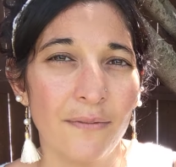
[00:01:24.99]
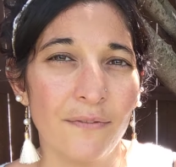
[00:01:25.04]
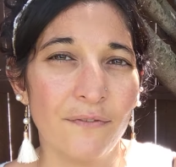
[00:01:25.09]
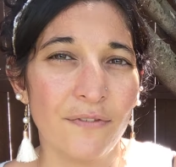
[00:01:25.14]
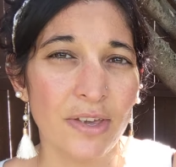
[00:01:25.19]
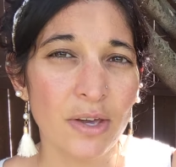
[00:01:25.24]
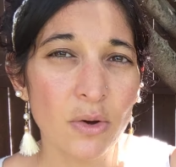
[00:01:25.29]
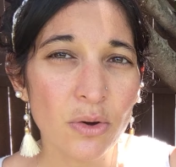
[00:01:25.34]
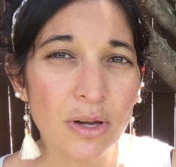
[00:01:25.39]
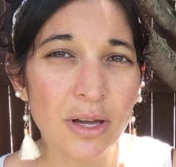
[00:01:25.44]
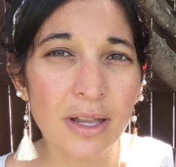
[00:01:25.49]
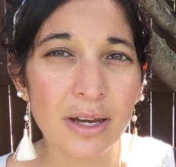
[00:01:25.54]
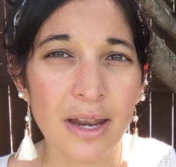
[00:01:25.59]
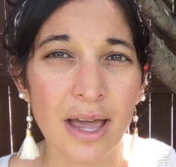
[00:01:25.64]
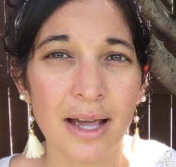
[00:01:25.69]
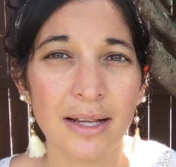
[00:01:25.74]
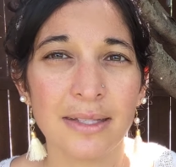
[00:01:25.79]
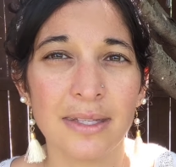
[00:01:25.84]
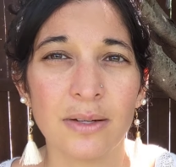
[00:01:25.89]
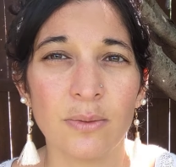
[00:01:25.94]
feel
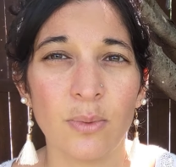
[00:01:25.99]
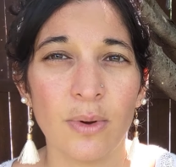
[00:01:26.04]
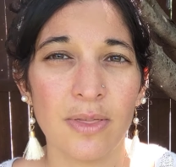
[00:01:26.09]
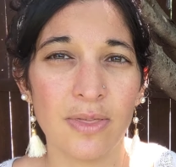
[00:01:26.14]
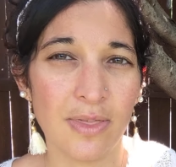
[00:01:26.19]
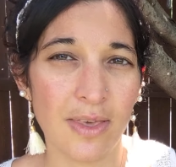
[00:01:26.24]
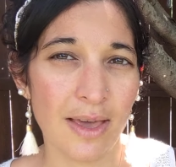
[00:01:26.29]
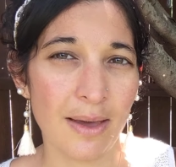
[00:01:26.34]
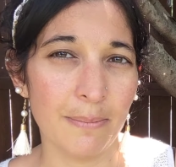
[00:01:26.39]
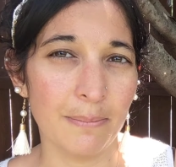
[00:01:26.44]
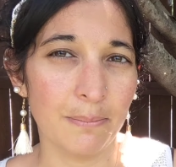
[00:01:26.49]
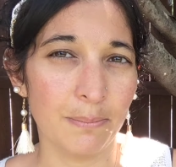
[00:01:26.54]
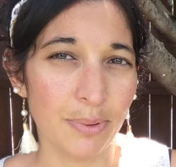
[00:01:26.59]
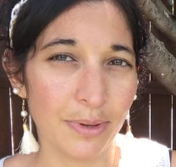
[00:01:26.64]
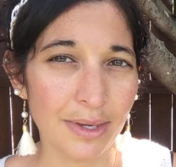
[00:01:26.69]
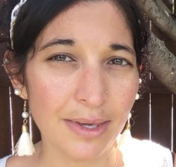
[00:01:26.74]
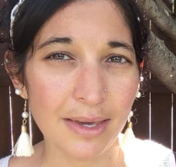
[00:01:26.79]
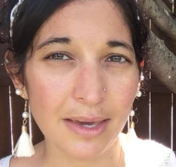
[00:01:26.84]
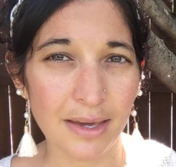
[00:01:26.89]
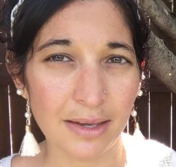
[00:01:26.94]
connected with them,
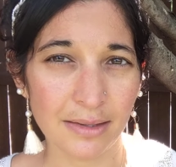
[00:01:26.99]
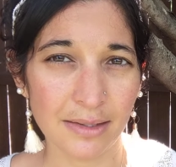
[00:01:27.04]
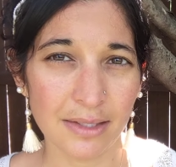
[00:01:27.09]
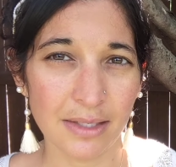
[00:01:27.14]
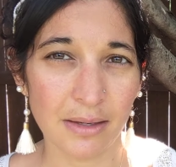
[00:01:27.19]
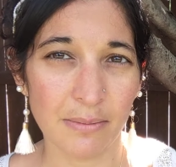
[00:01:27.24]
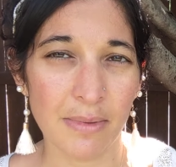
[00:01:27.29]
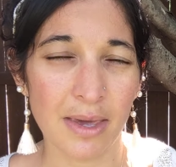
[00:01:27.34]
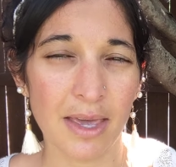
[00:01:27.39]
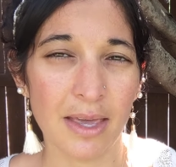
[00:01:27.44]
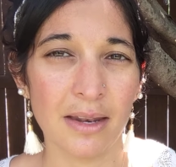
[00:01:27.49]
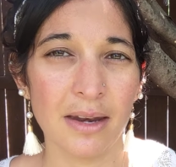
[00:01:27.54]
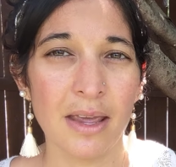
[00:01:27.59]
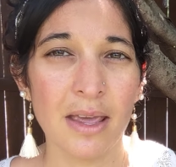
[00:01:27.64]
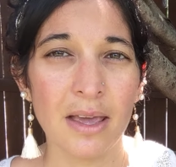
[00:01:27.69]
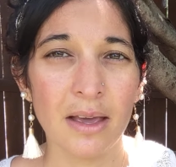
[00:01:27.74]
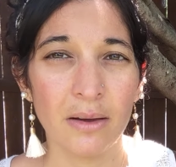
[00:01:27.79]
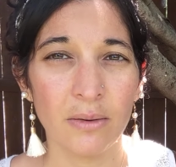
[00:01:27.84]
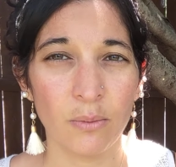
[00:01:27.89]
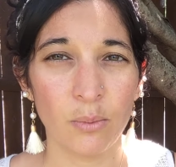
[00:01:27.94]
be intimate
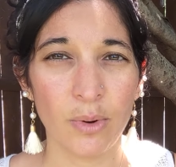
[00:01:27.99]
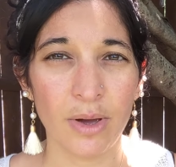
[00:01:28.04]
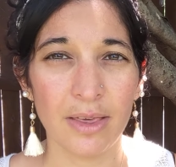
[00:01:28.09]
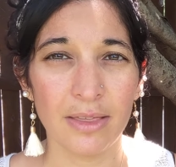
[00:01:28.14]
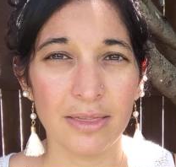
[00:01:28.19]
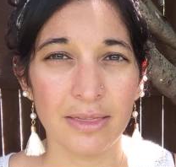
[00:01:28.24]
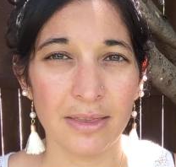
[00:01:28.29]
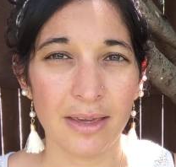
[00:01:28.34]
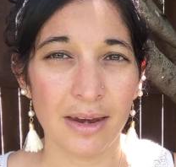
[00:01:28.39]
with,